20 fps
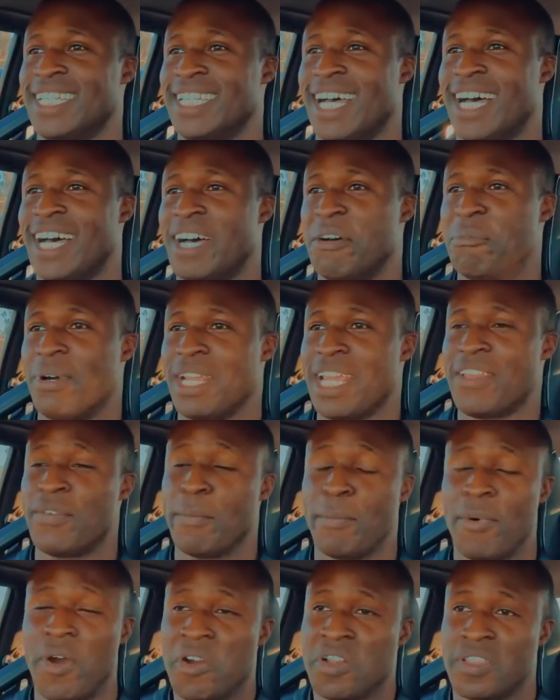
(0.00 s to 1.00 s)
But
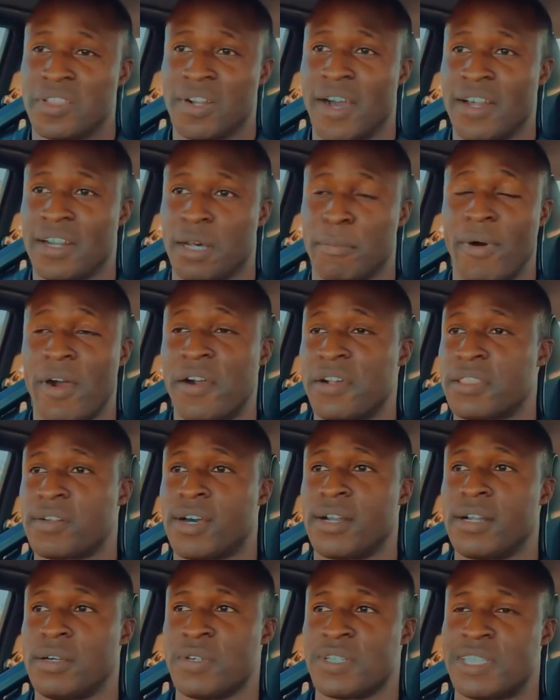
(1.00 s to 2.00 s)
even part
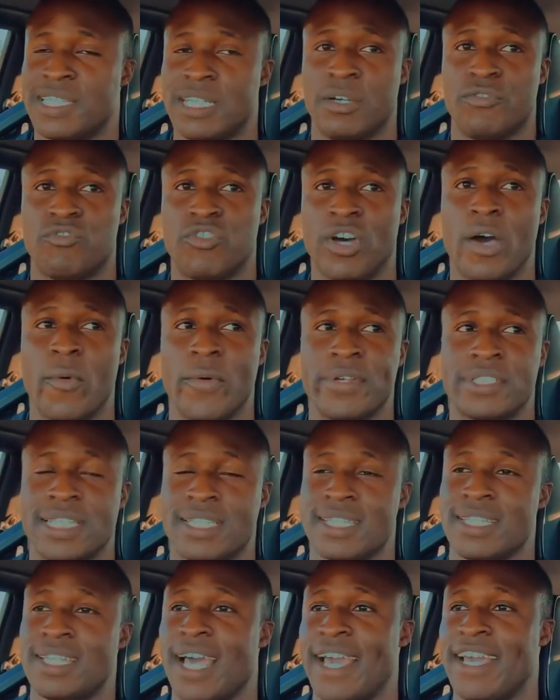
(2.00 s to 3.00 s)
throttle was still fun, which
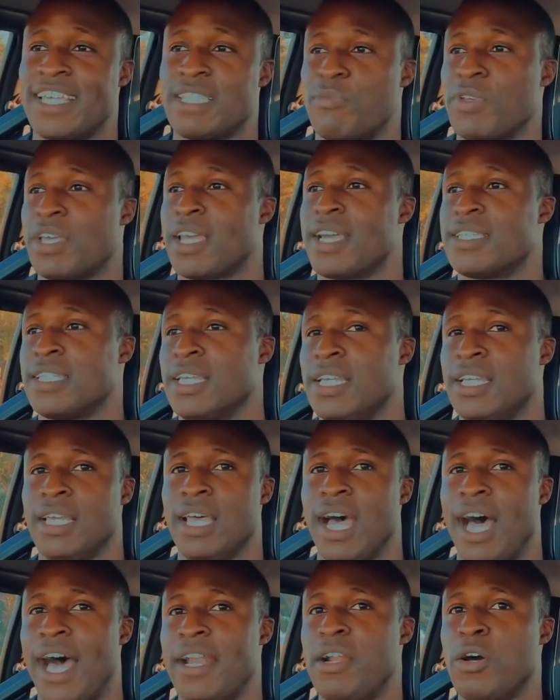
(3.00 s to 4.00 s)
is nice, because
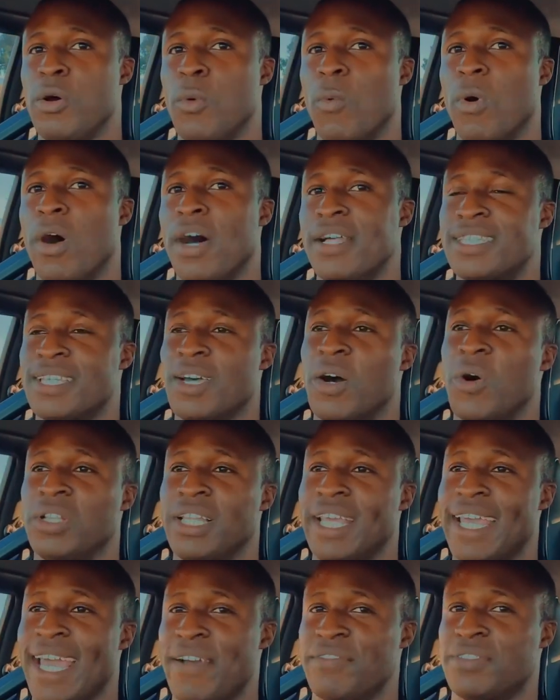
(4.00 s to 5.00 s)
I don't want to
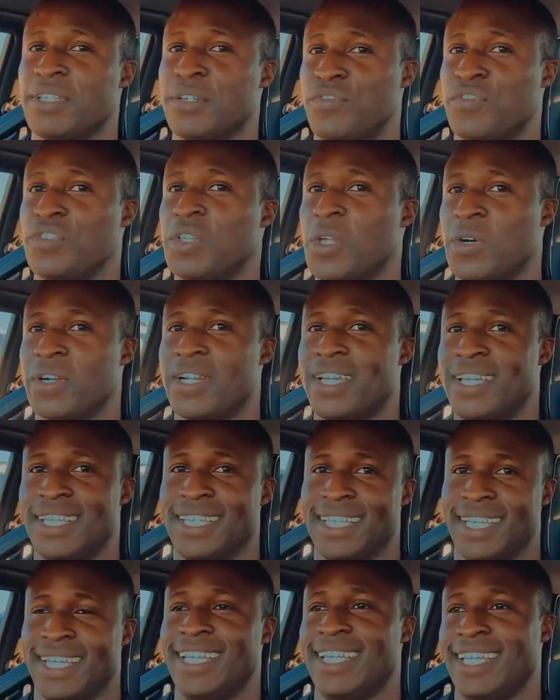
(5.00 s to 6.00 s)
only have to floor it.
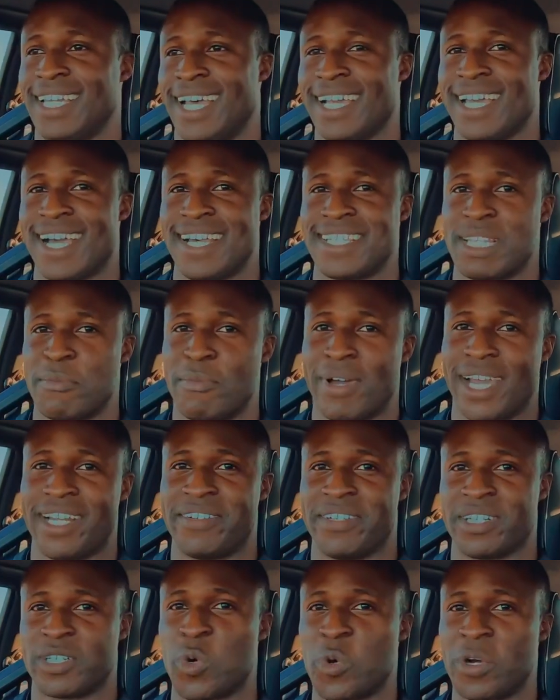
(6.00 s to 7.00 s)
I got somebody
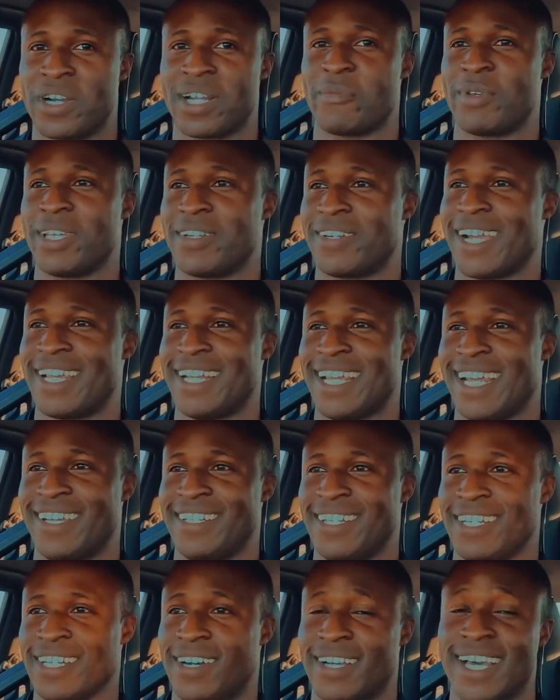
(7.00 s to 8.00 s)
recording me right now
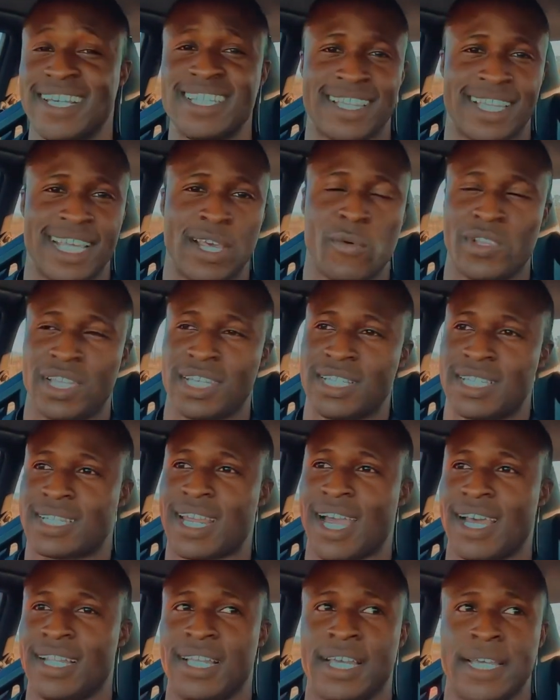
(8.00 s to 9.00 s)
in their car. That's the thing with the
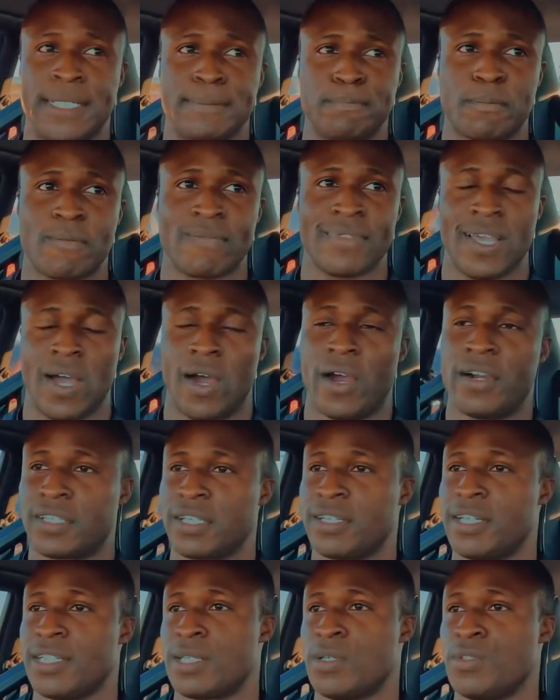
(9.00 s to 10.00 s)
Skyline
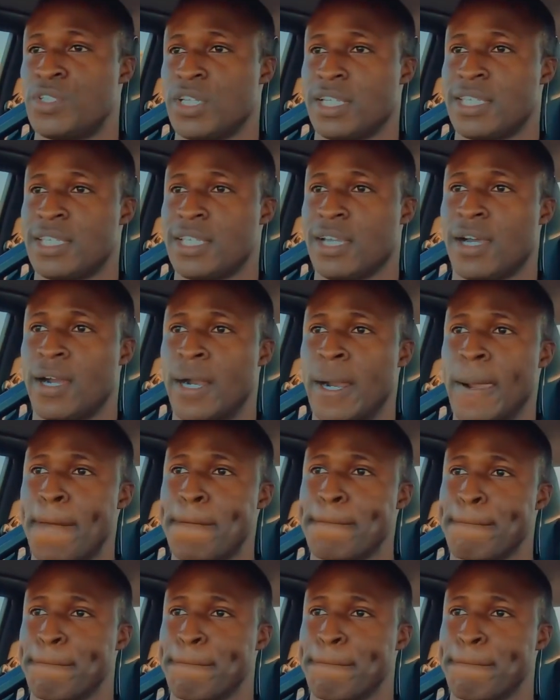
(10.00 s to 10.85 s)
R32 GTR.